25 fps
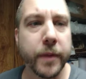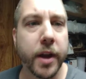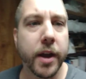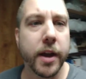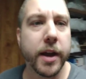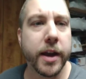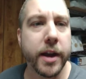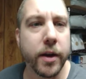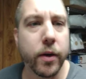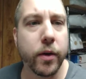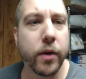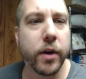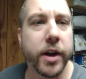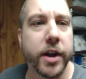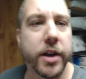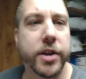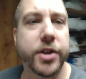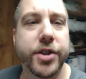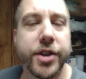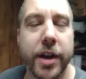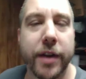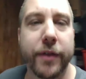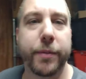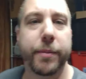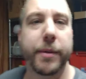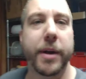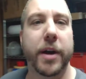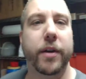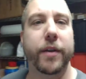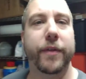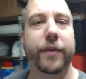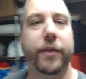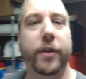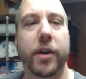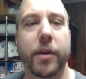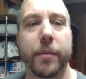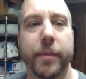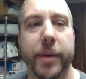Hey, how are you? It's John from Dowie
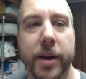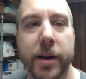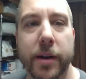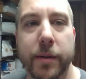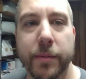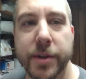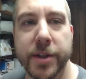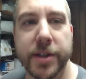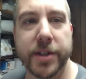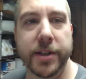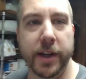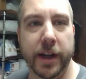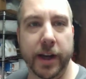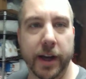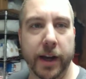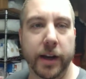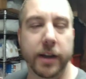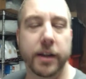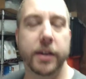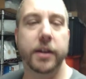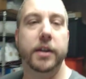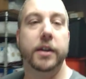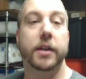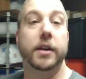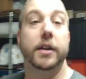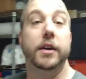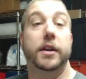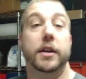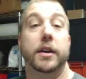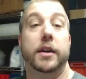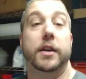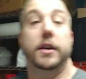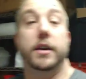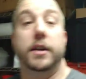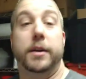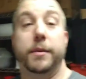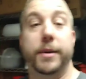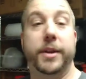Farm here. I'm just uh,
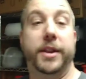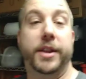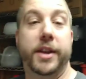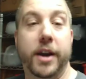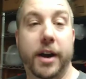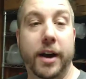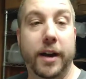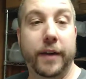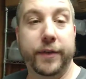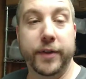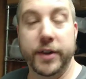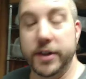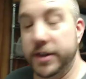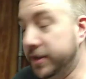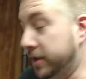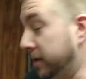I'm at the office.